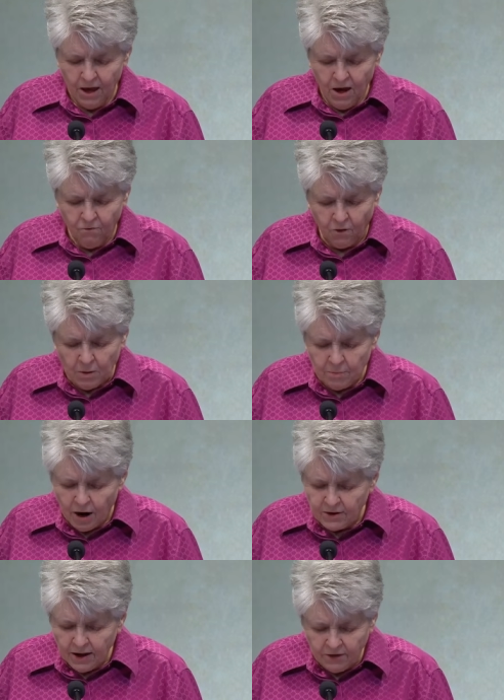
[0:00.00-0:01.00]
For we
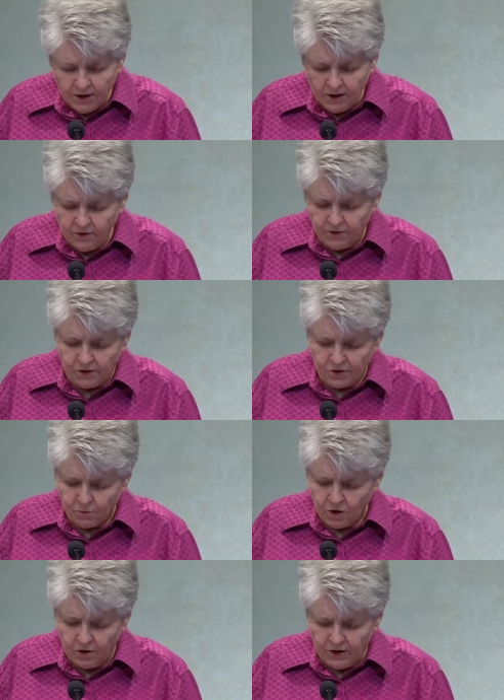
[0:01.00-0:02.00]
brought nothing into this
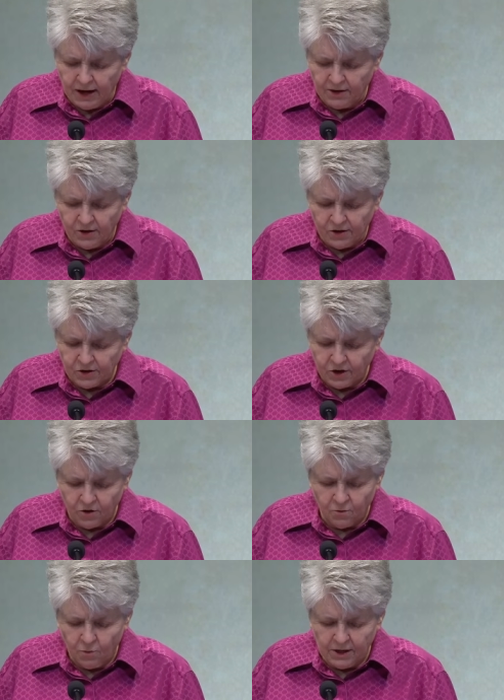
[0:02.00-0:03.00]
world, and it is
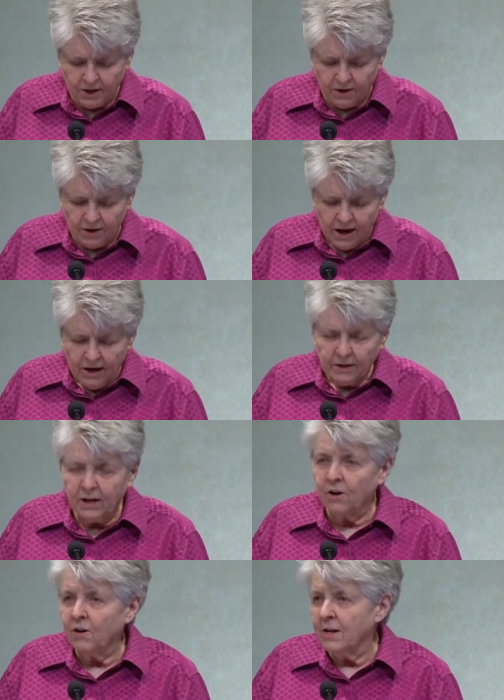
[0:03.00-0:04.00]
certain we can
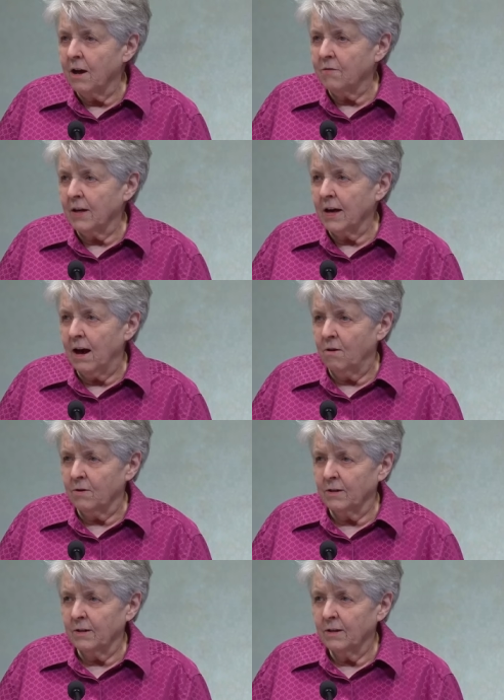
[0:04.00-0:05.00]
carry nothing out.